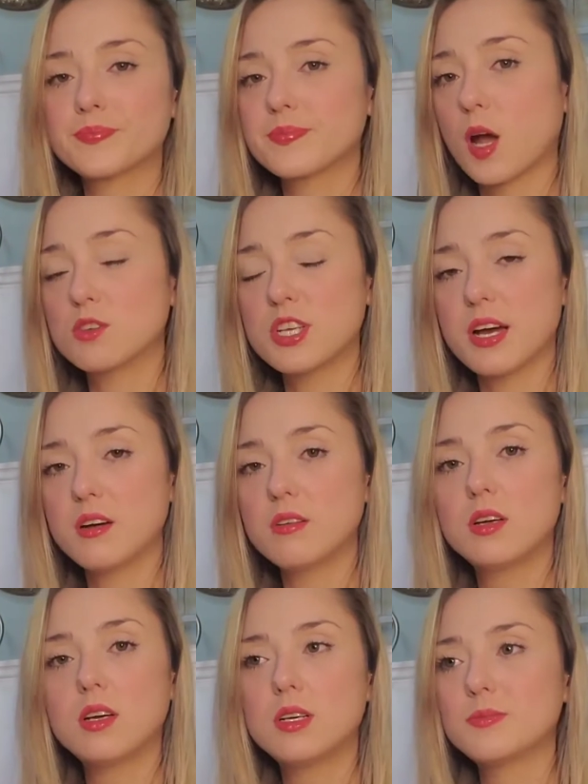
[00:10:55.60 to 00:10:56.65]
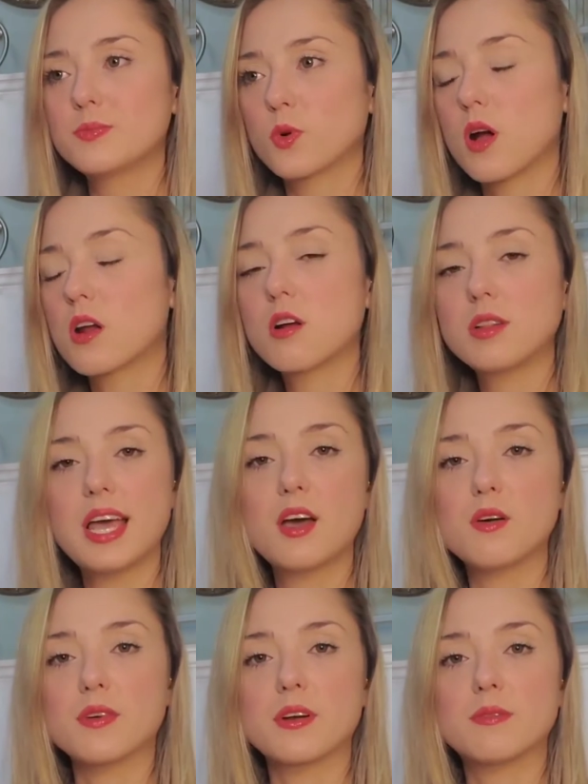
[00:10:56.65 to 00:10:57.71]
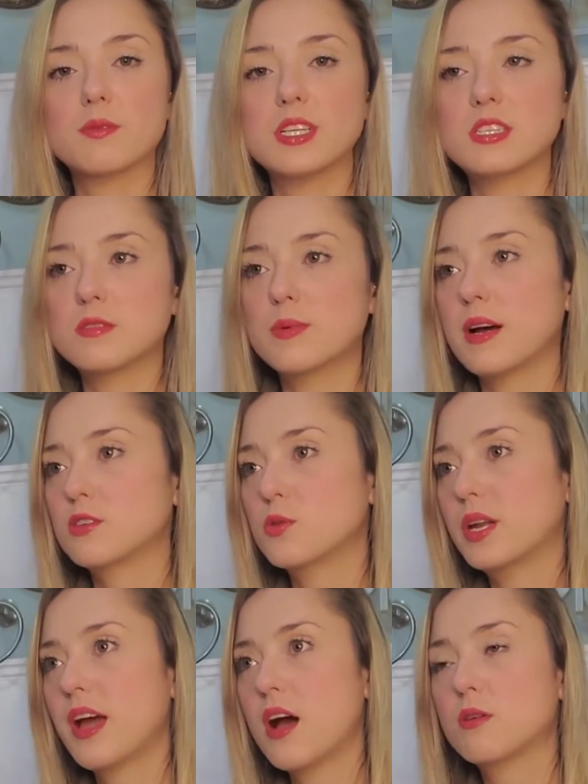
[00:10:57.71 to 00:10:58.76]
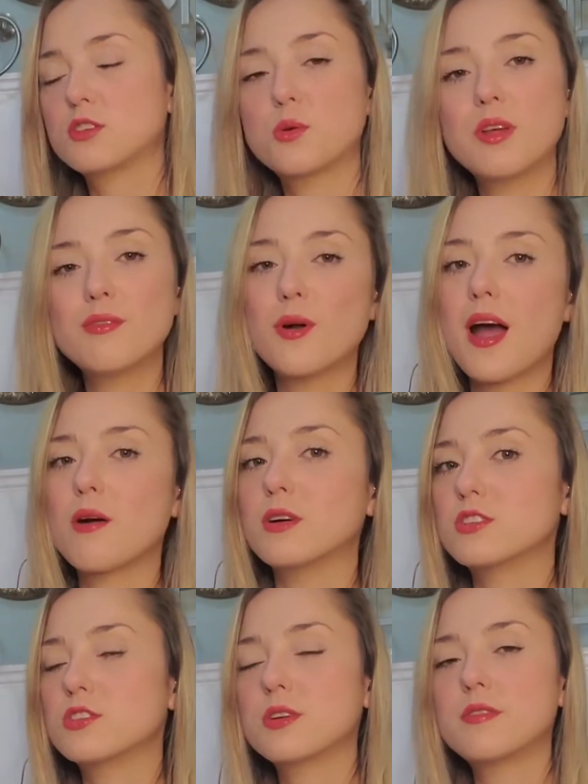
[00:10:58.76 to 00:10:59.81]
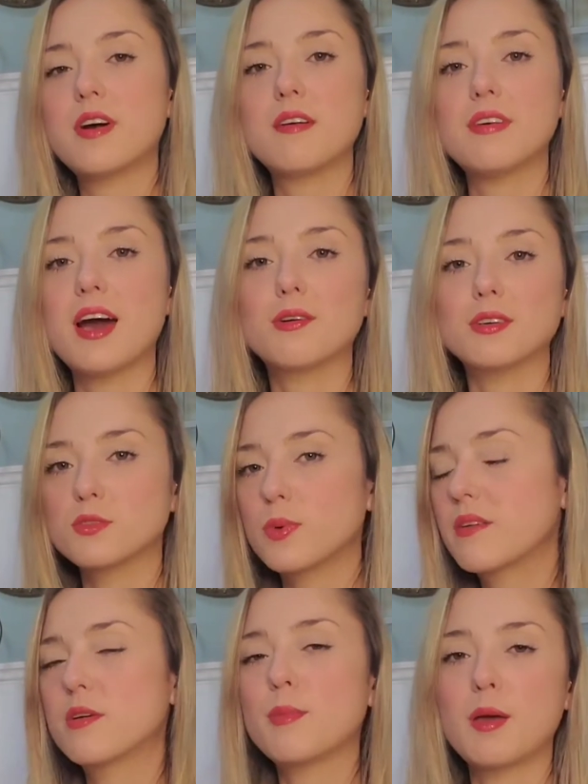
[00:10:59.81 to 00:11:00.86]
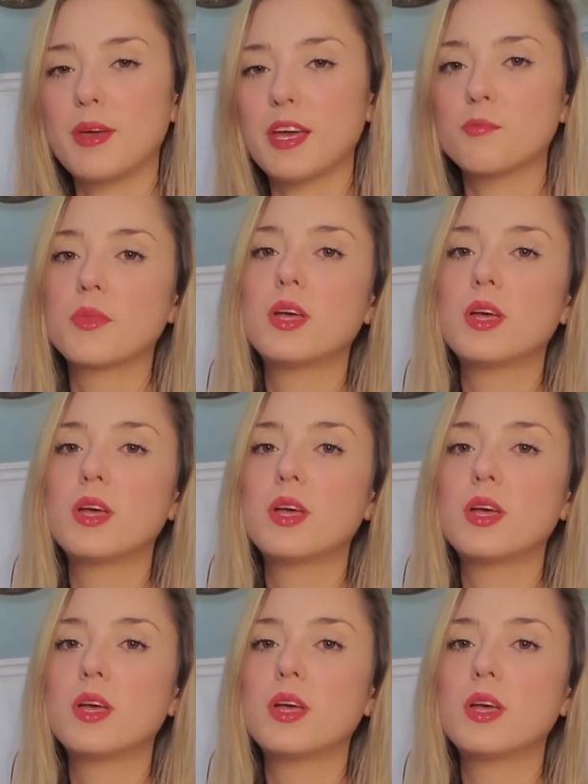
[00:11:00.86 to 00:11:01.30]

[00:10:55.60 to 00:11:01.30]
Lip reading: hotel. We're on our layover. It's about 20 hours, 24 hours, 35 hours, whatever it may be.